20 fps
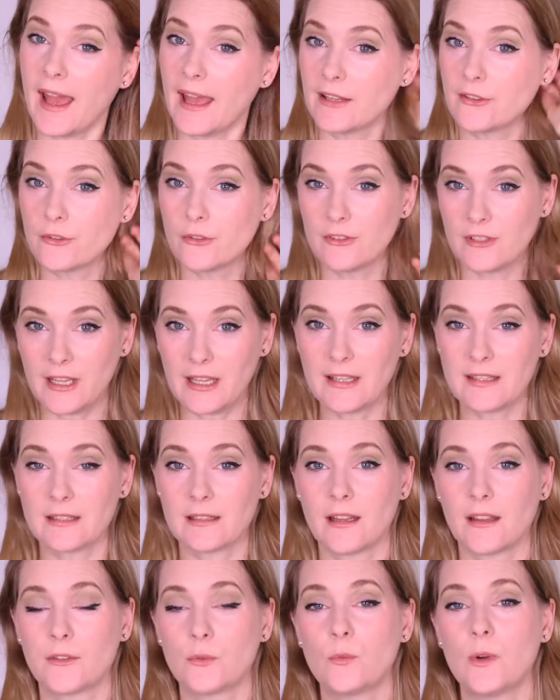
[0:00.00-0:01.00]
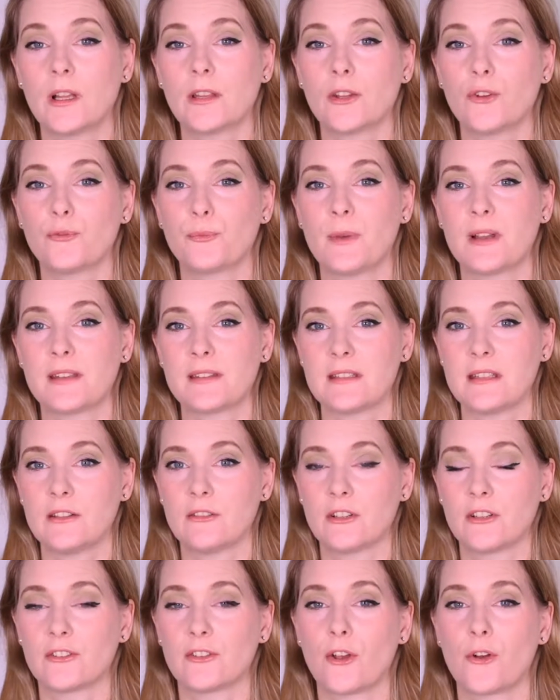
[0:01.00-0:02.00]
And today is another one of my
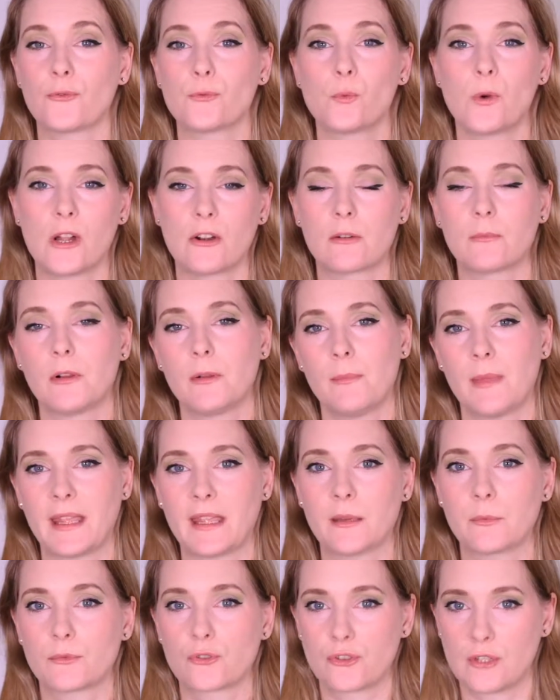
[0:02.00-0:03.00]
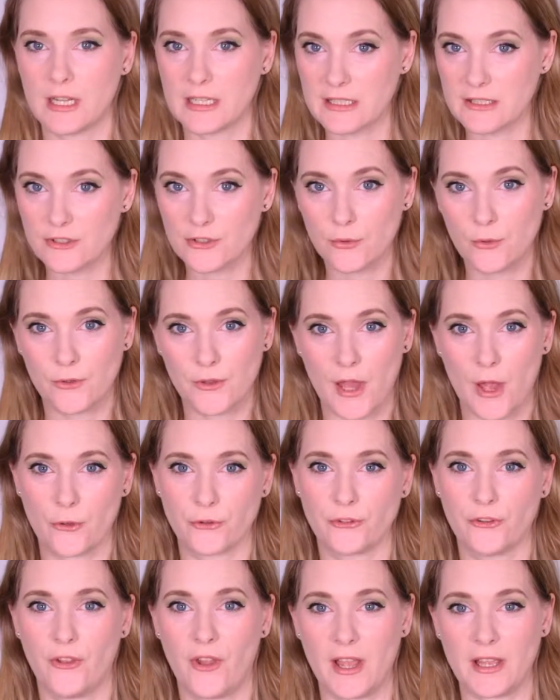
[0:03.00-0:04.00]
series of Wearable Makeup Trends
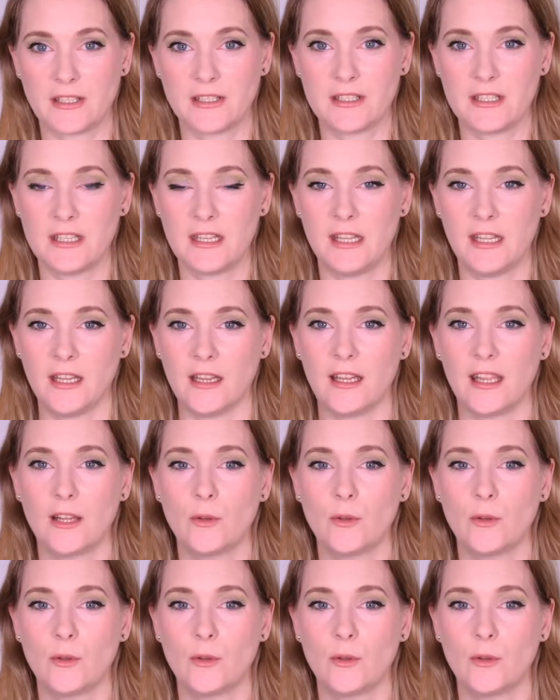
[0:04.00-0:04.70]
2019,